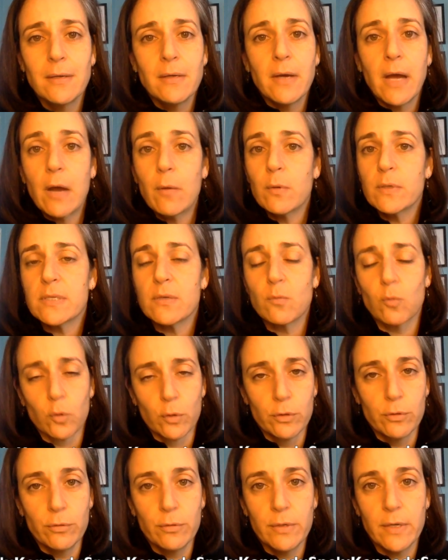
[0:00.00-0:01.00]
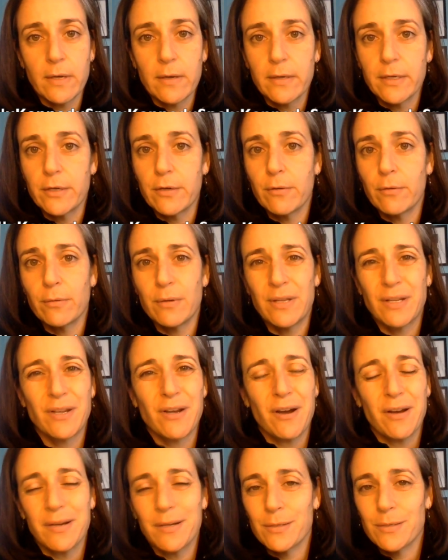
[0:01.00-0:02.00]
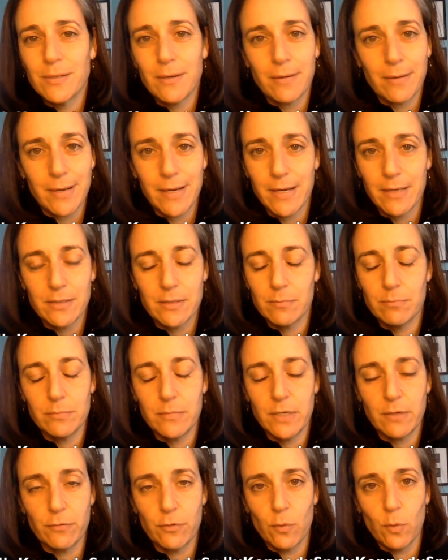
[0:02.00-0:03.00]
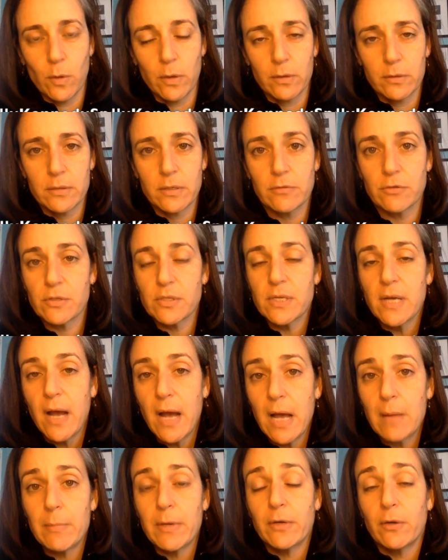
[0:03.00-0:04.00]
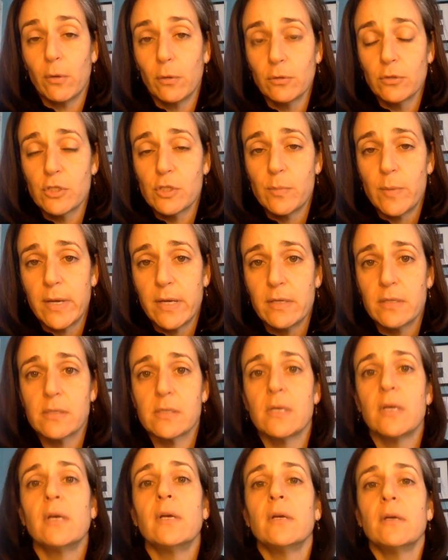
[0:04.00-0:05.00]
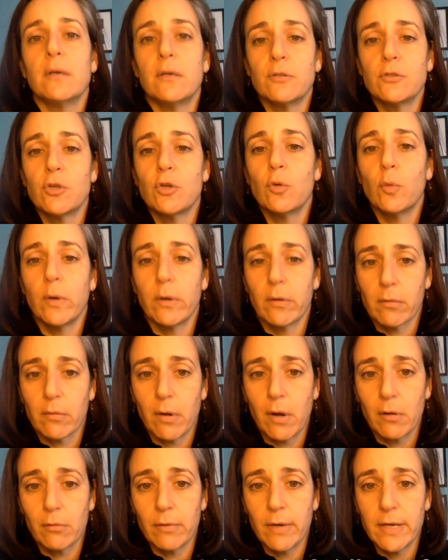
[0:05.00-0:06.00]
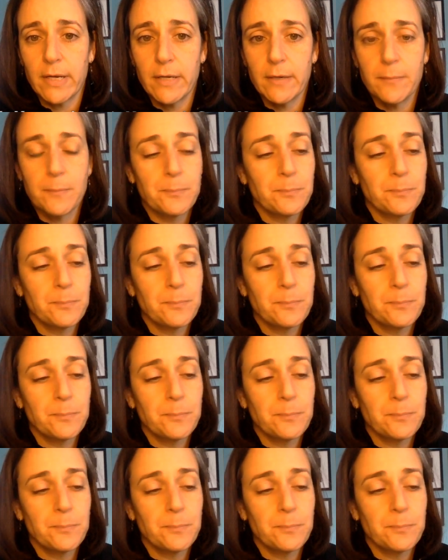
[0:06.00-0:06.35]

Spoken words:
I wasn't rude, you know, and cutting sarcasm never works. I was just calm, I'd hold space until we were all ready.